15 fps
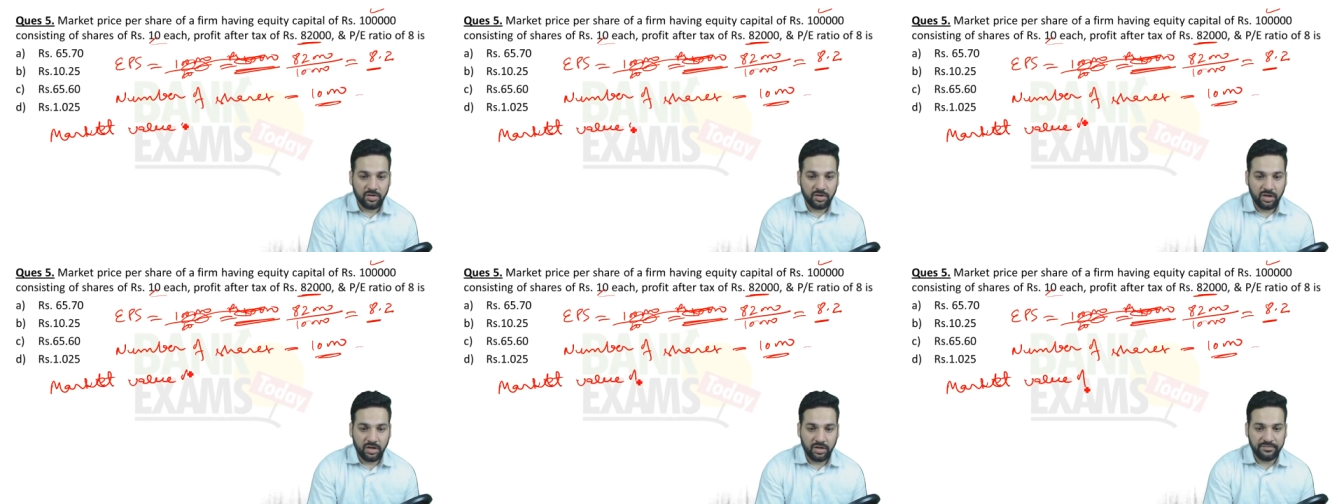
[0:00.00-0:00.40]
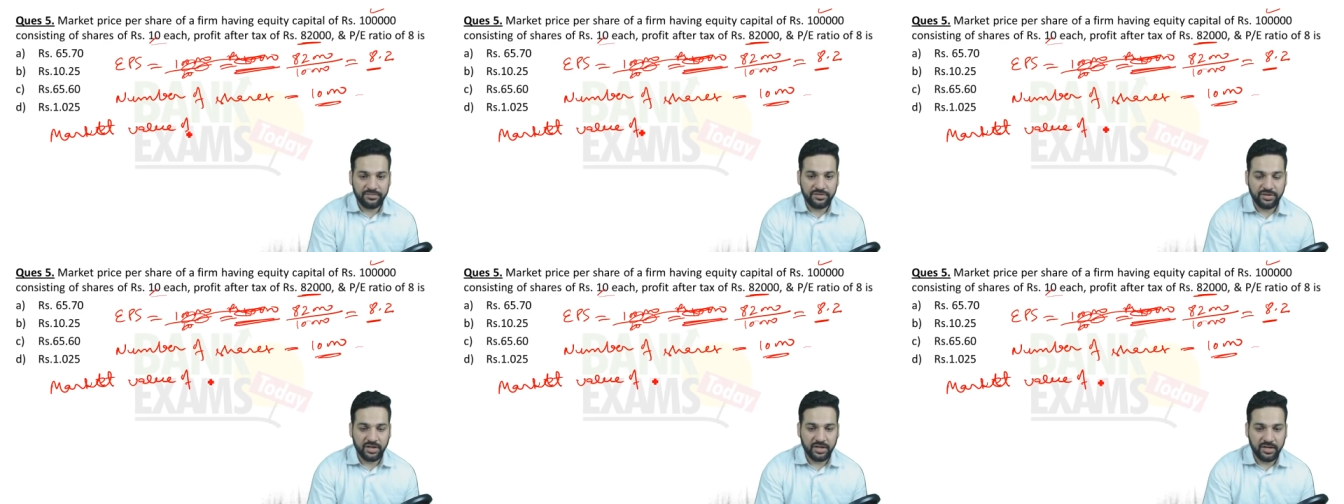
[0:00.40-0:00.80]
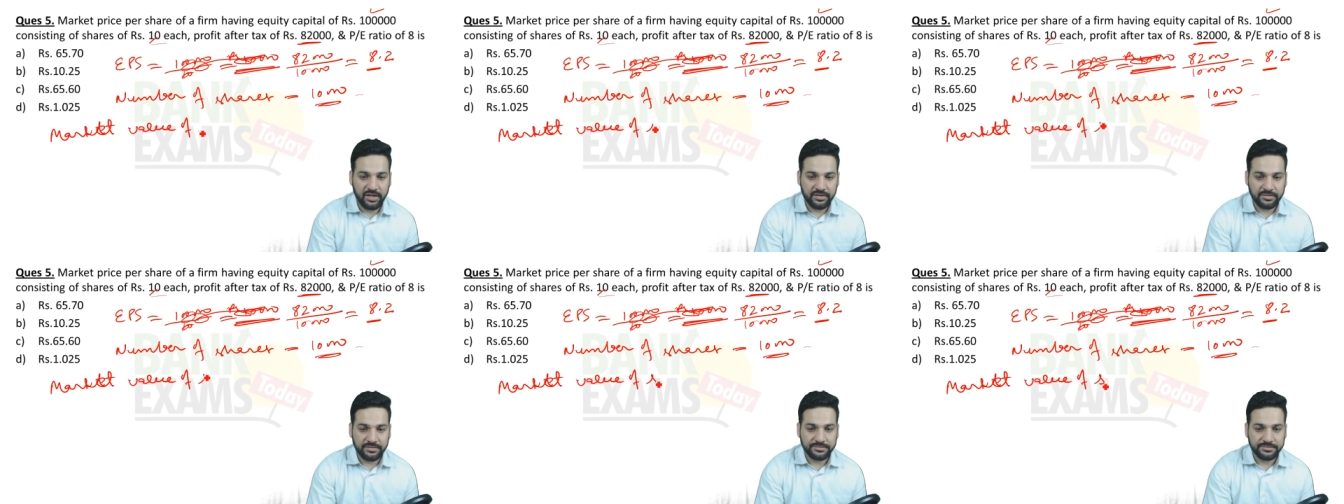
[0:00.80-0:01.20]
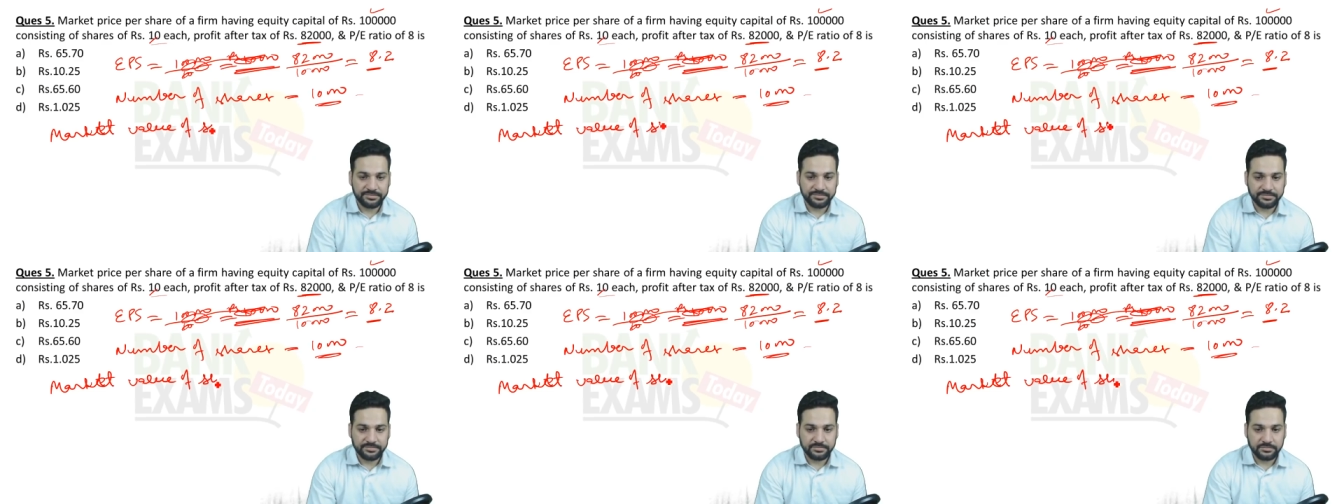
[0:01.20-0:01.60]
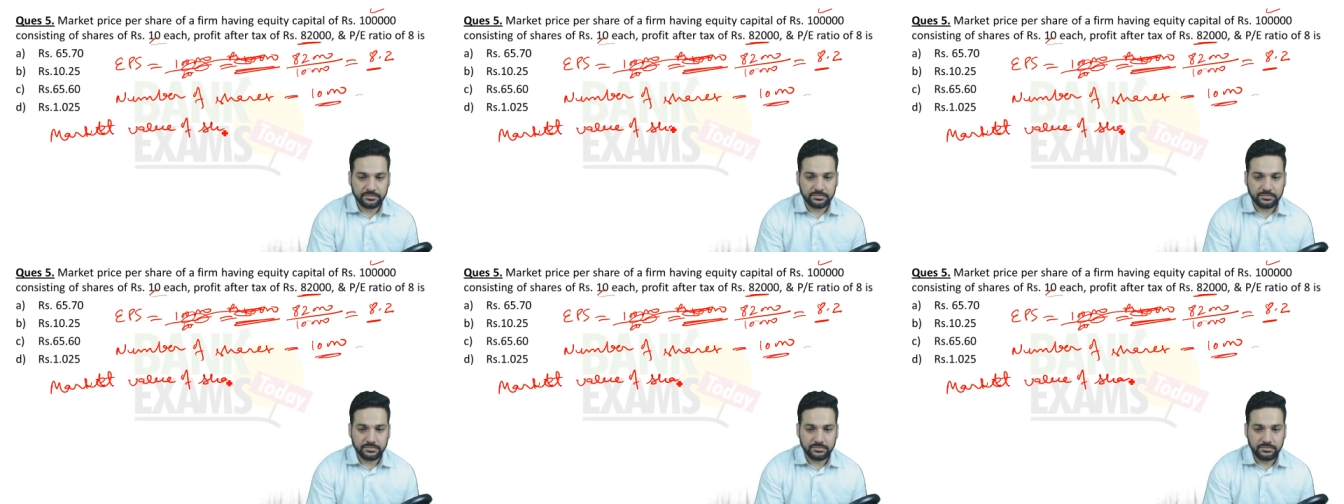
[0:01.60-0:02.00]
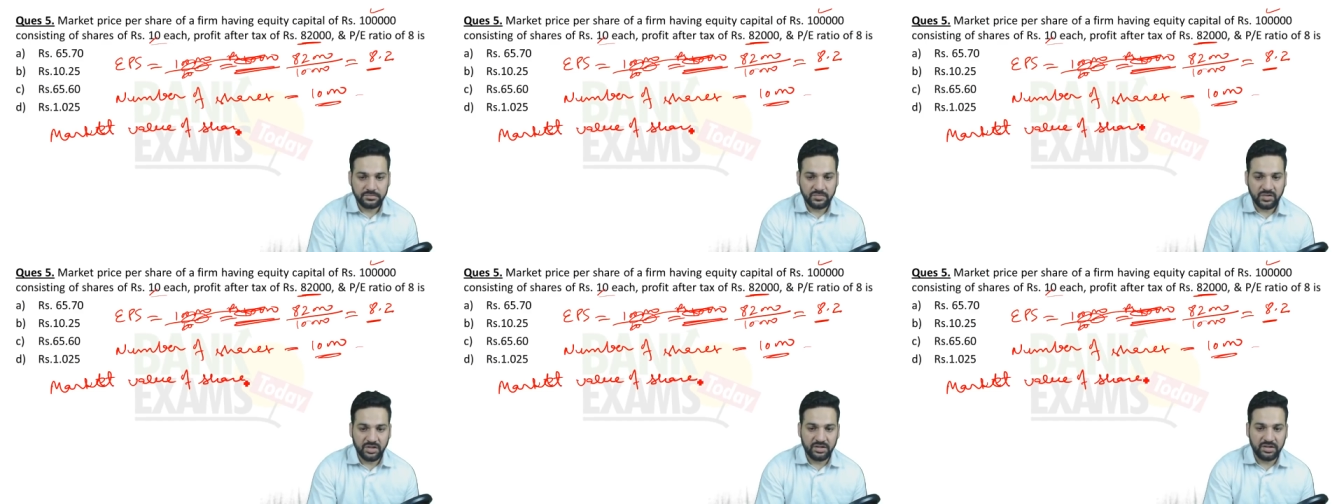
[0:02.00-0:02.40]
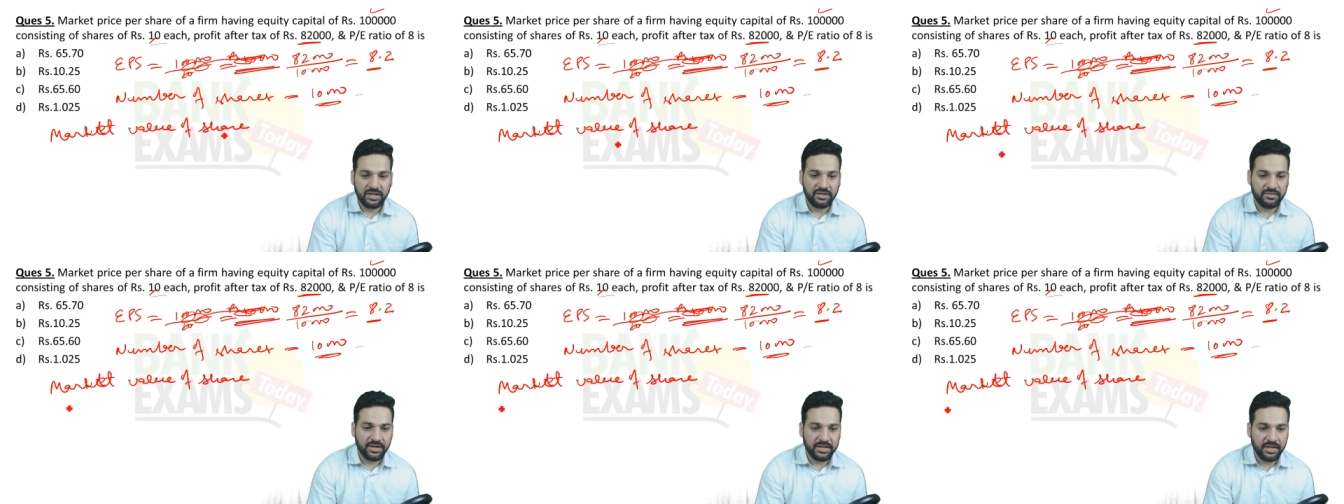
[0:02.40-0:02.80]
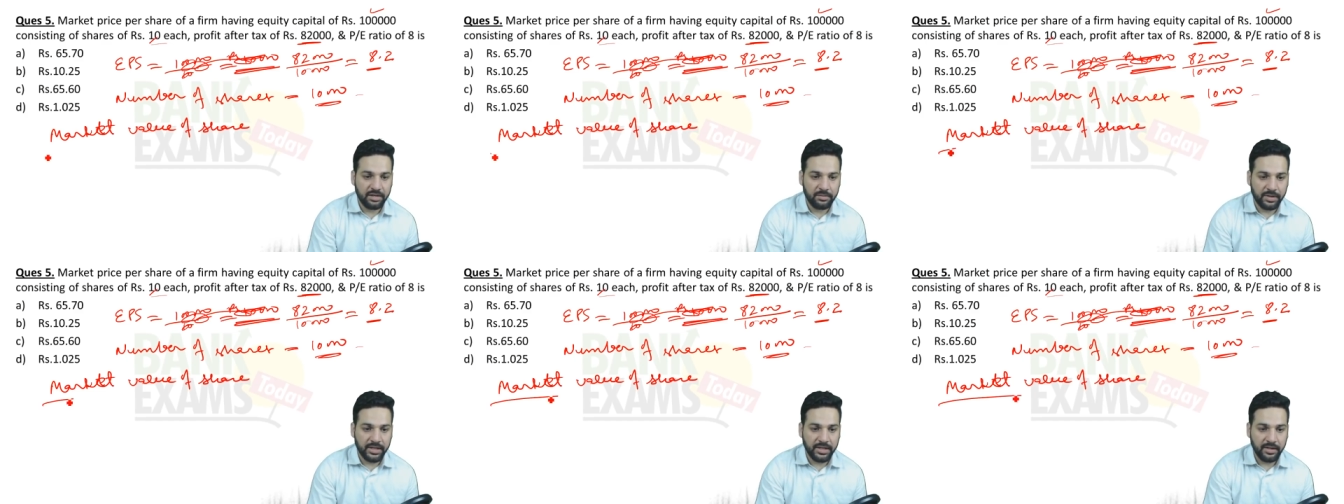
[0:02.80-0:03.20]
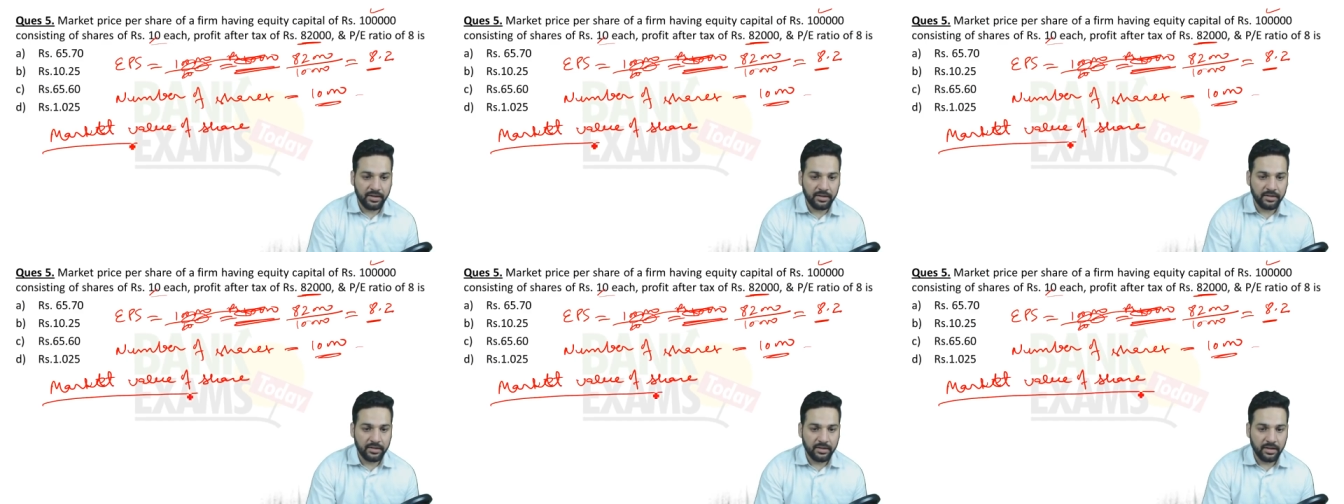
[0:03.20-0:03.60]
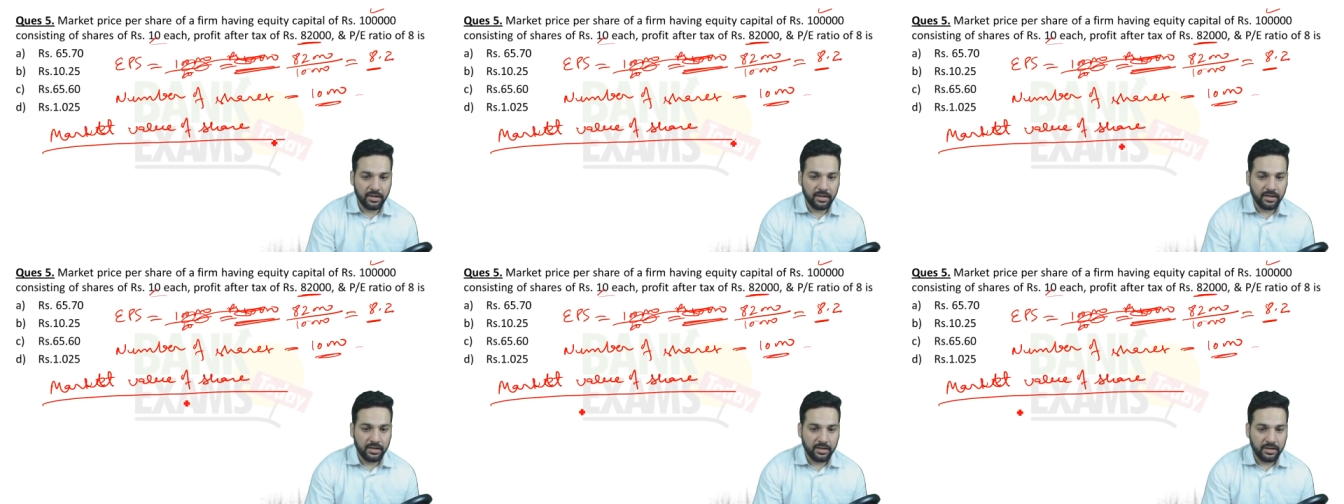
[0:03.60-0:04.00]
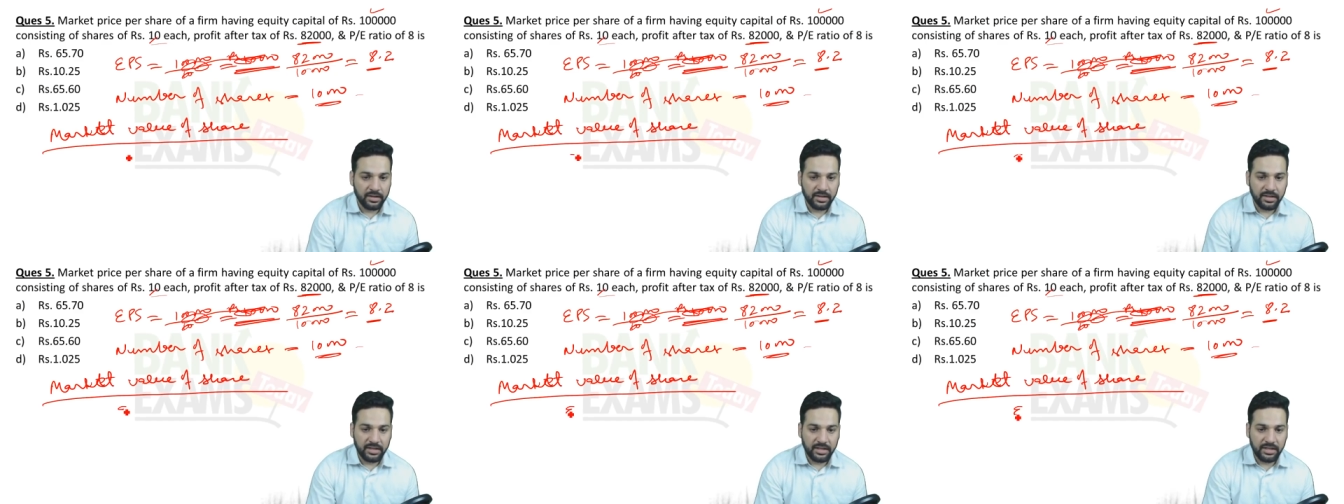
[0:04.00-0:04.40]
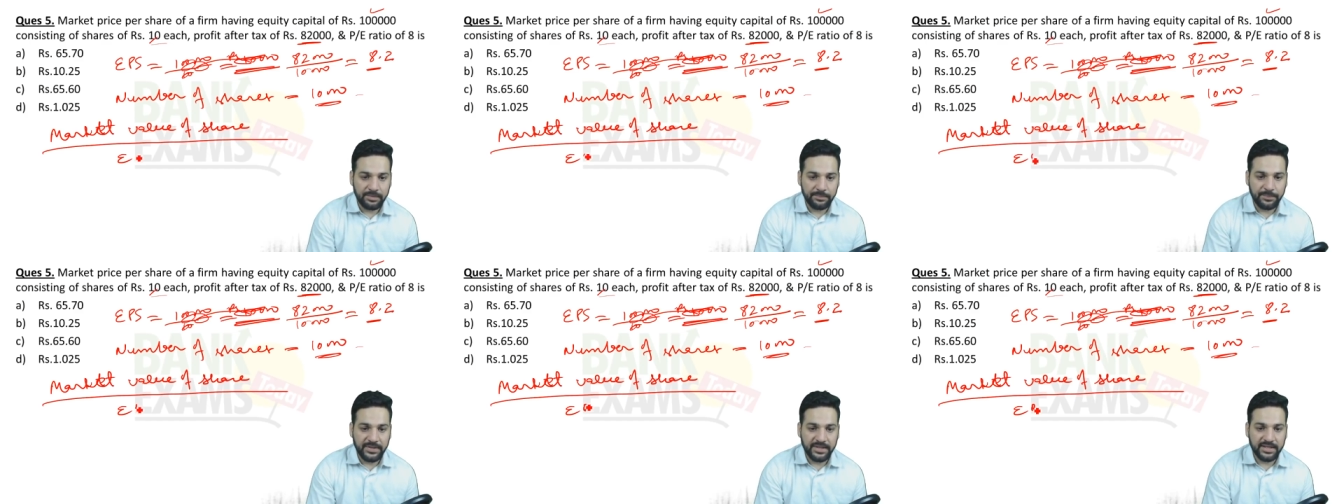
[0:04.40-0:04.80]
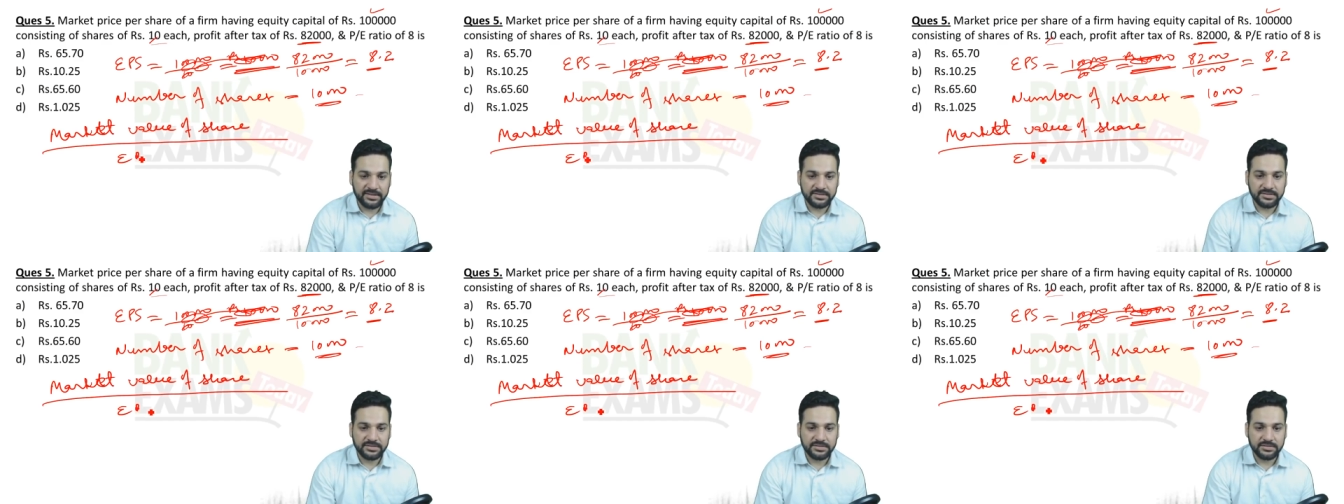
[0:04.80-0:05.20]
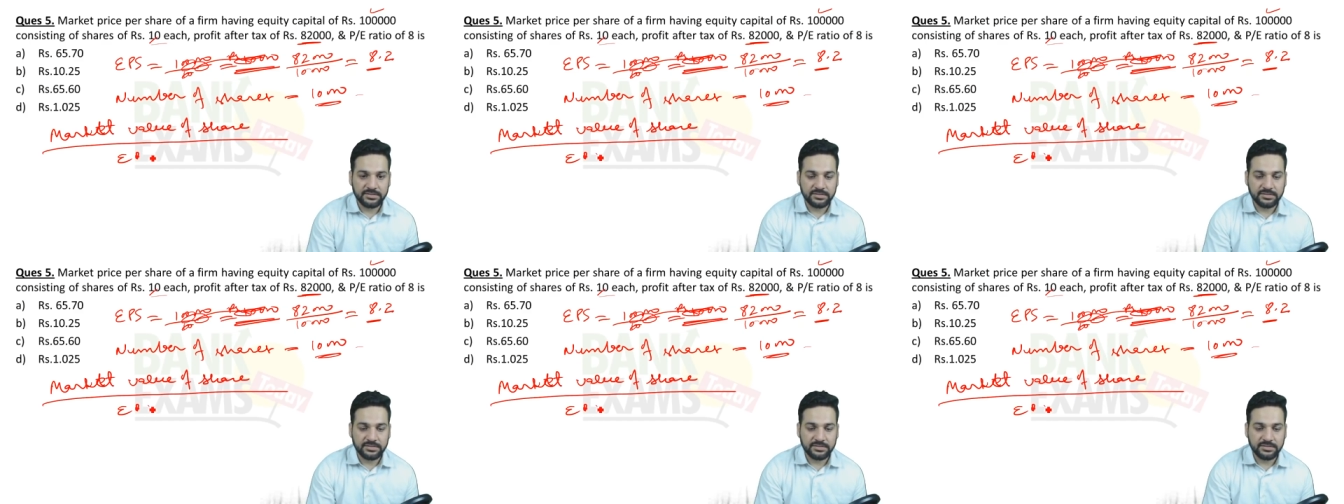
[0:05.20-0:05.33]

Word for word: of share divided by EPS